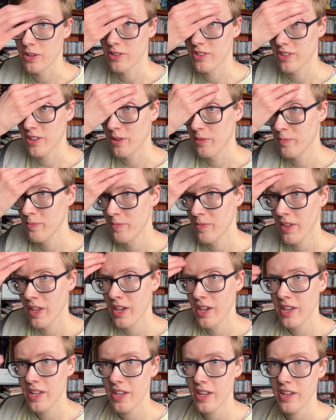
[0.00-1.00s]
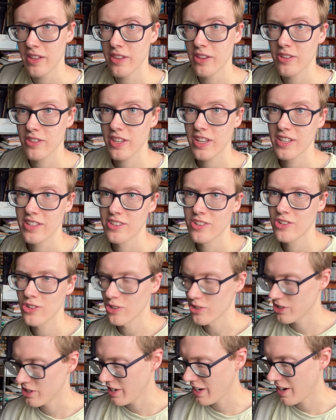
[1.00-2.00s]
So yeah, those kids,
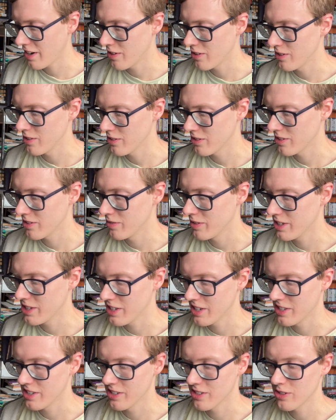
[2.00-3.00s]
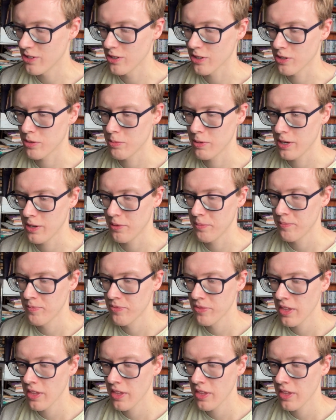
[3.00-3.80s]
George and Harold, which I just talked about,